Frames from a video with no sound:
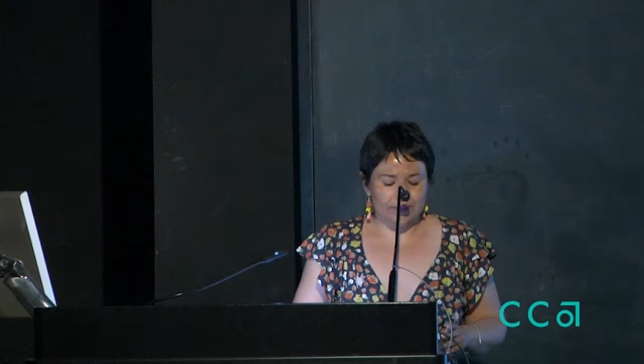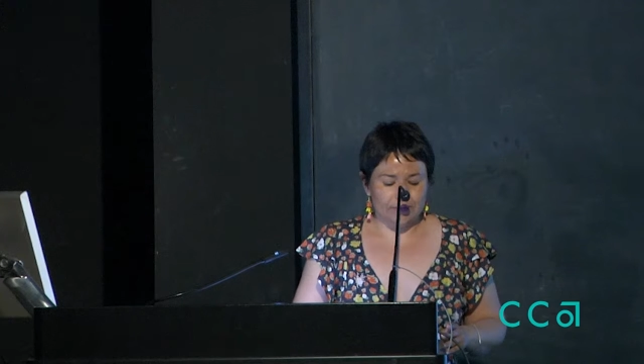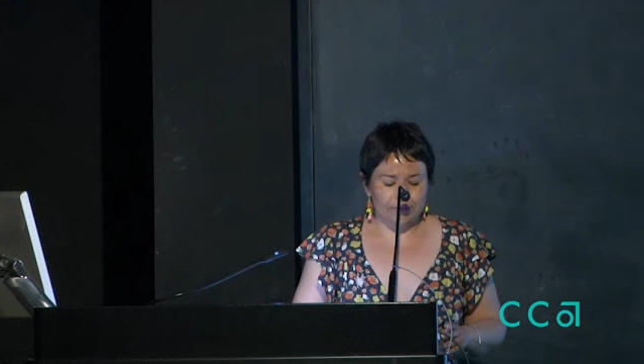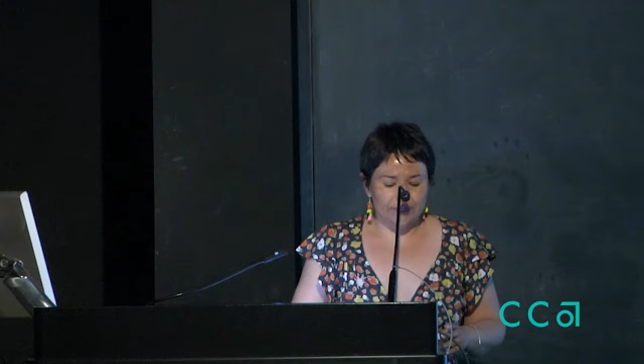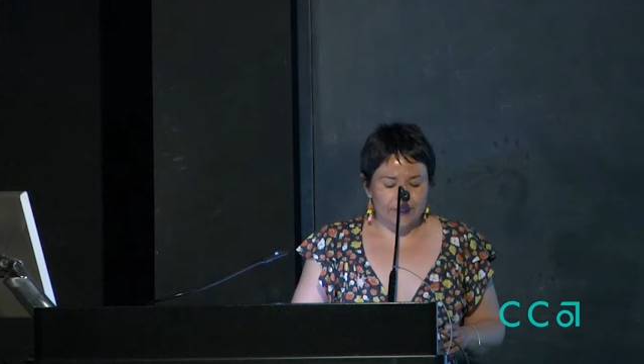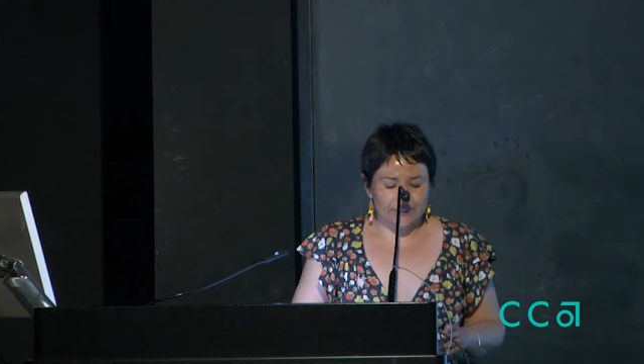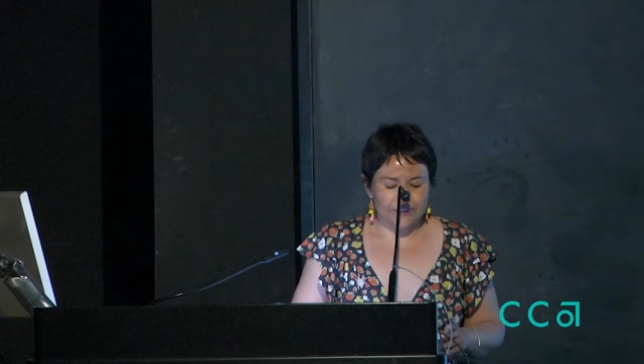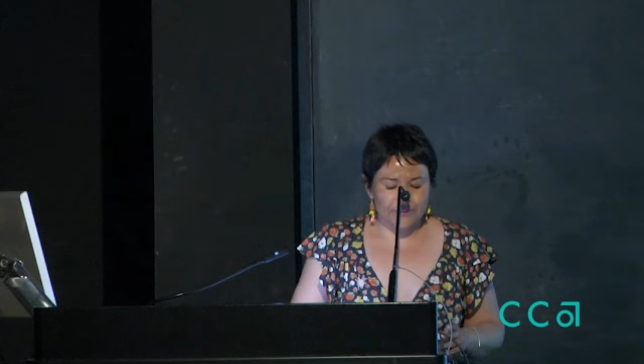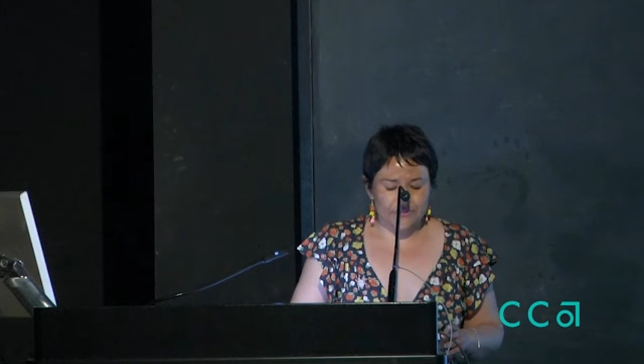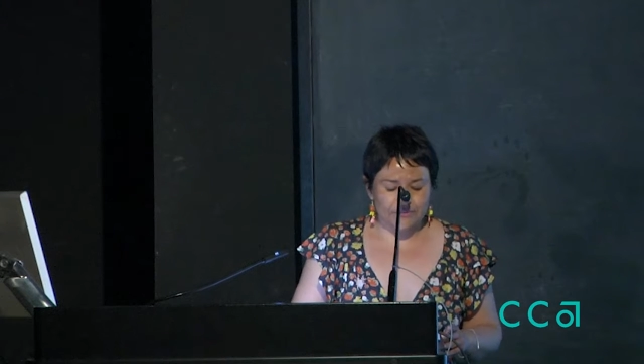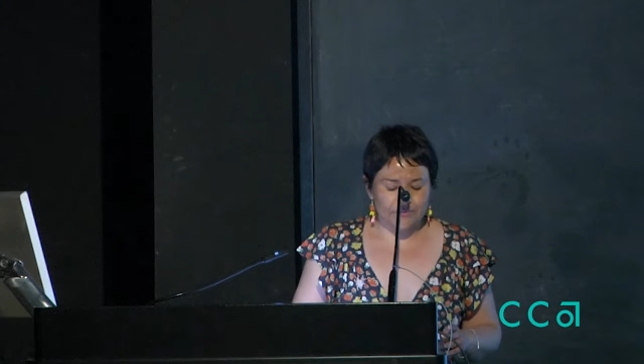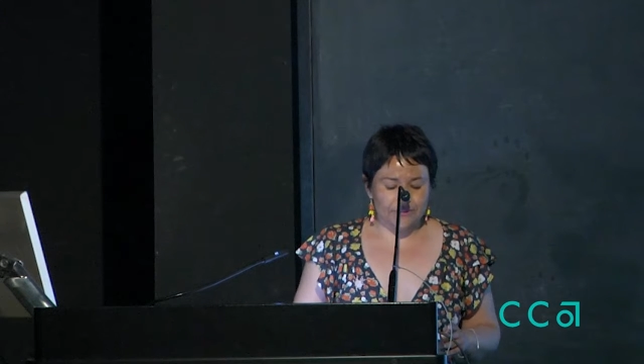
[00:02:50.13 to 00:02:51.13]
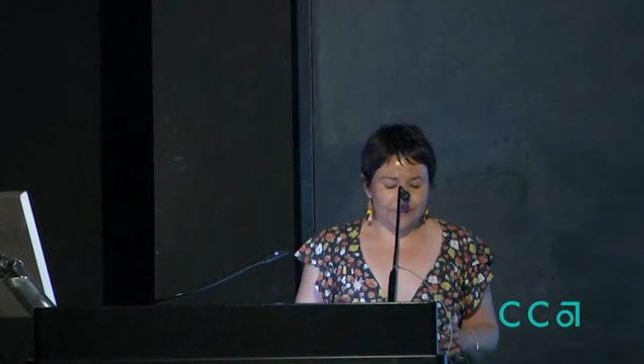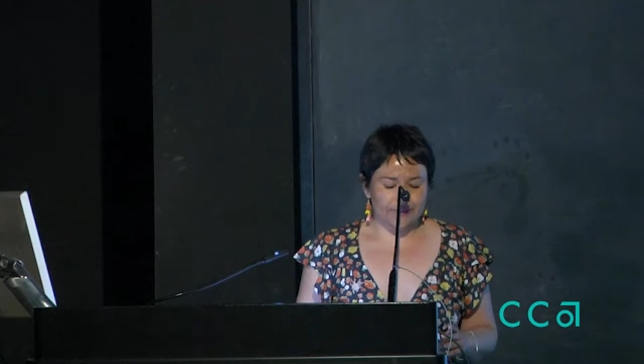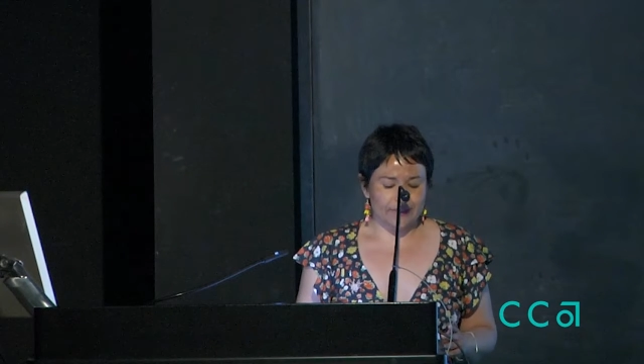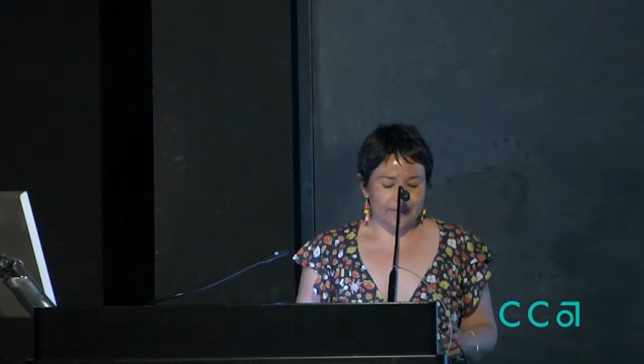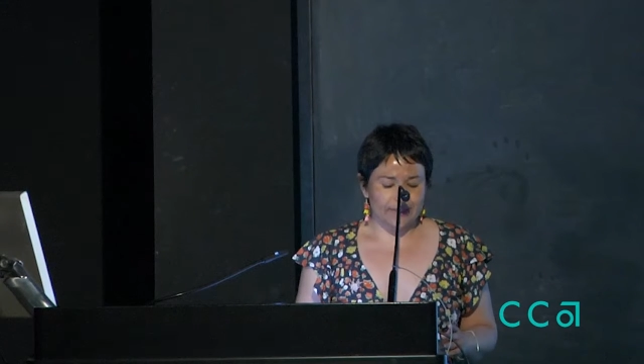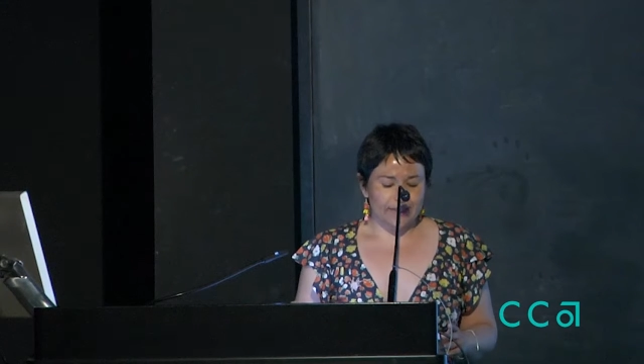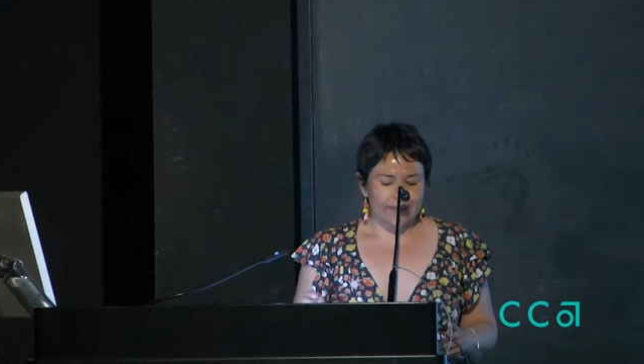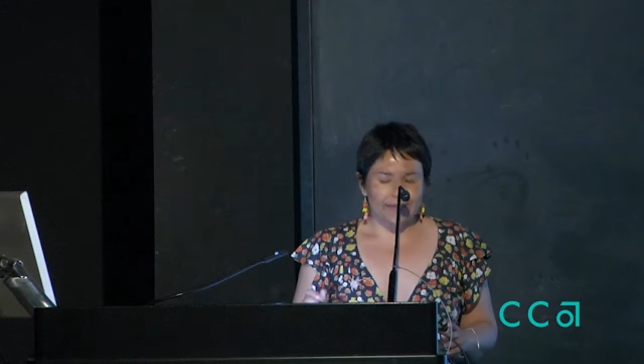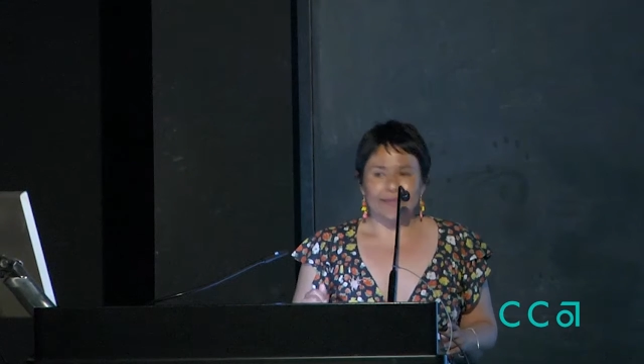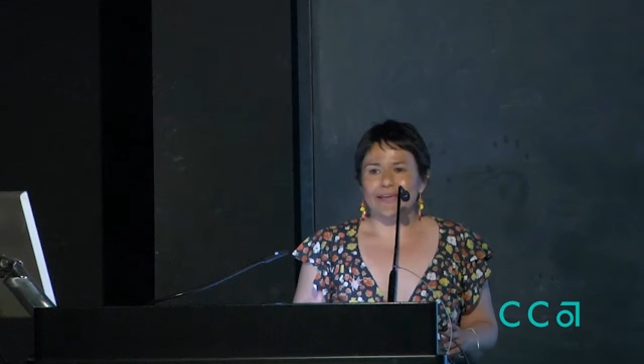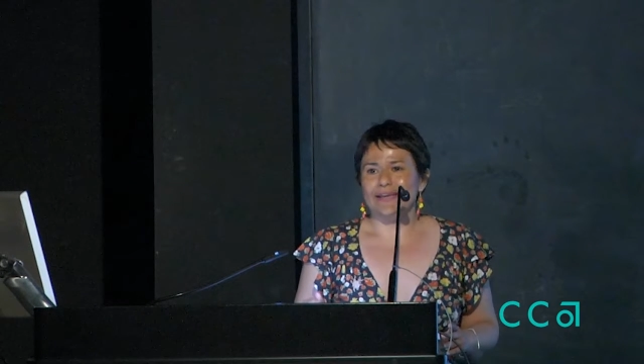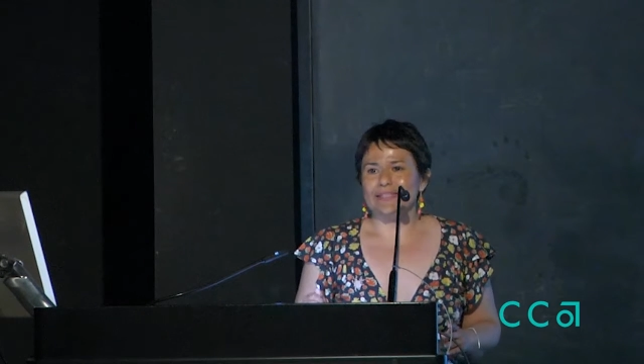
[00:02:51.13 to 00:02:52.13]
plucked earth,
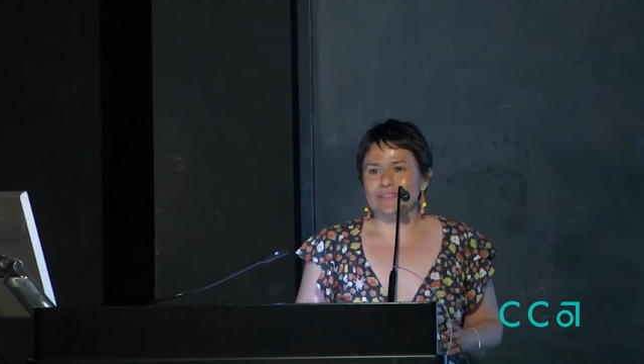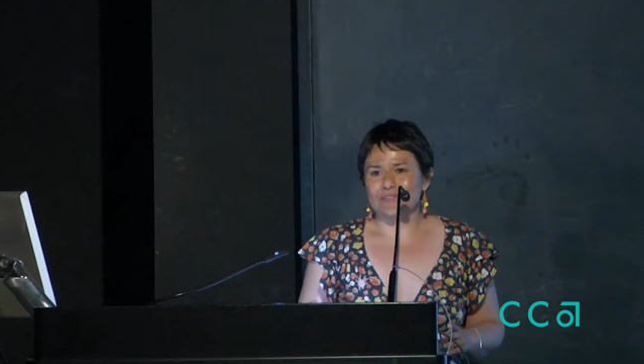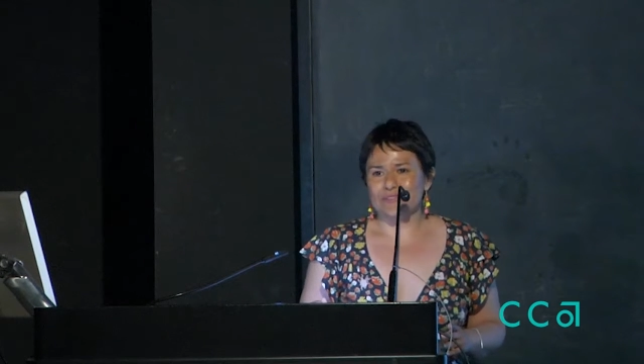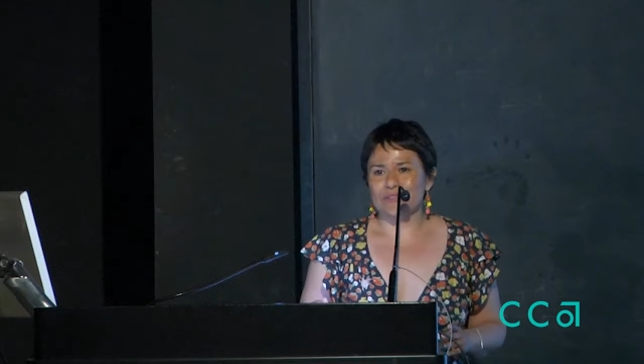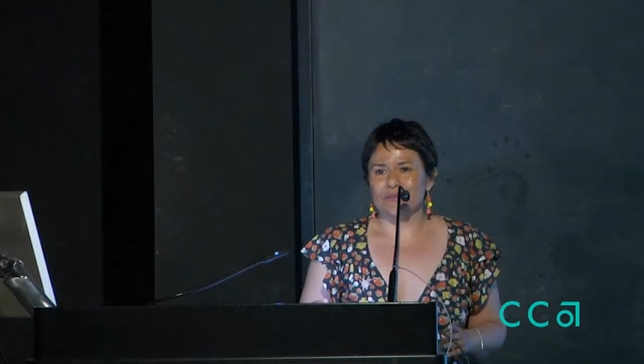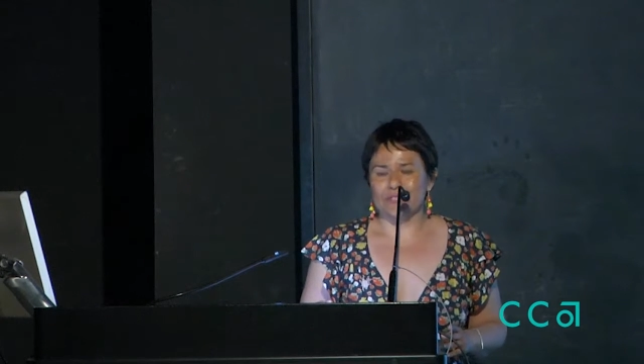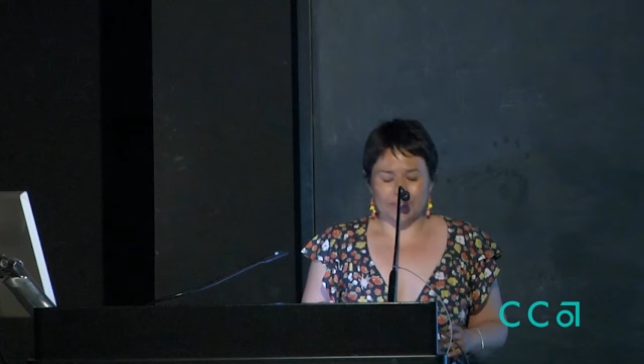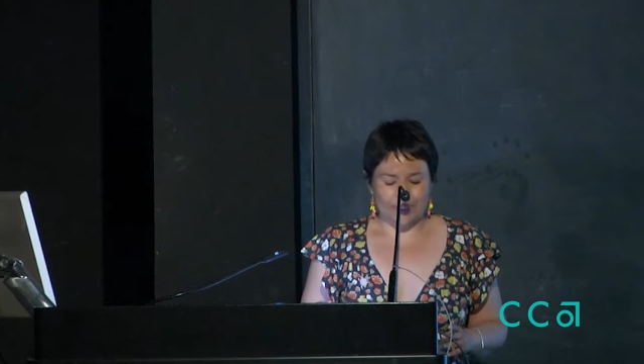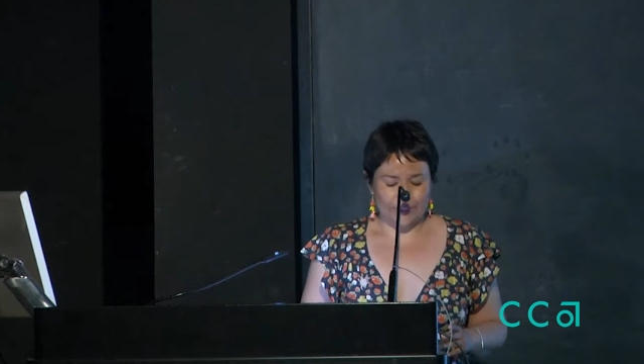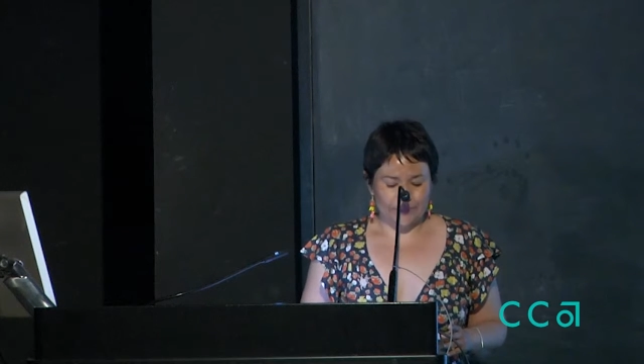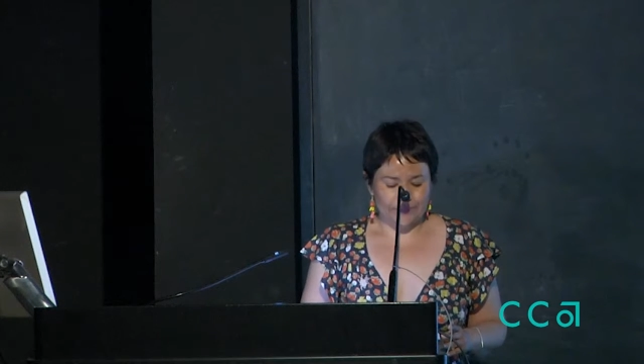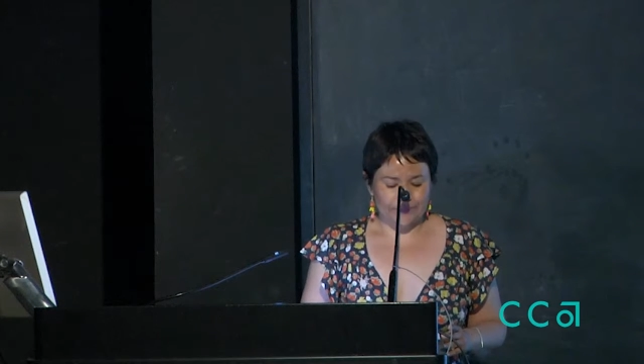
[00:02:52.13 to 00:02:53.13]
cans crushing,